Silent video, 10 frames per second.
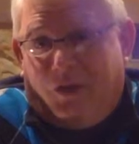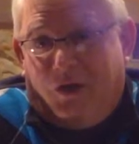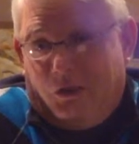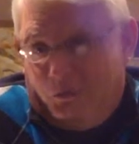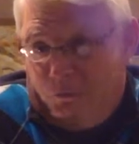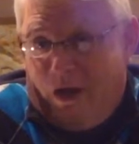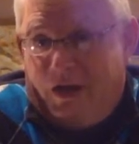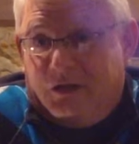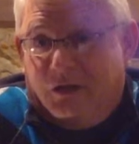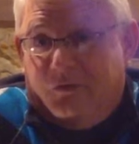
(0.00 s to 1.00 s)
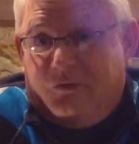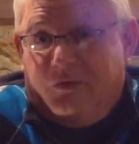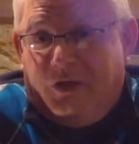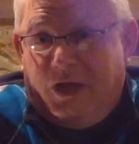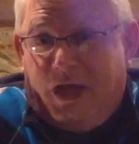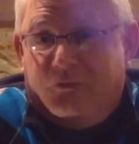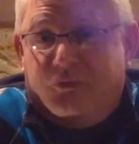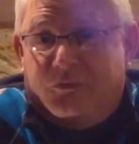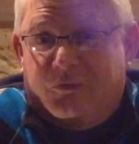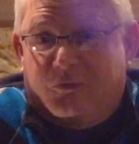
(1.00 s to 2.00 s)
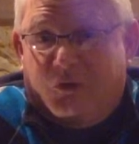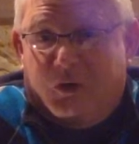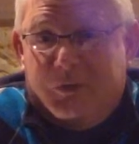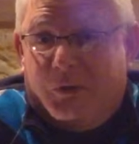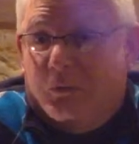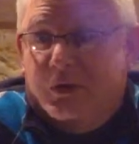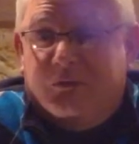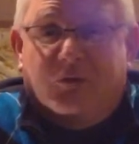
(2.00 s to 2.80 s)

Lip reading: there right close to the entrance of Sugarmill Woods.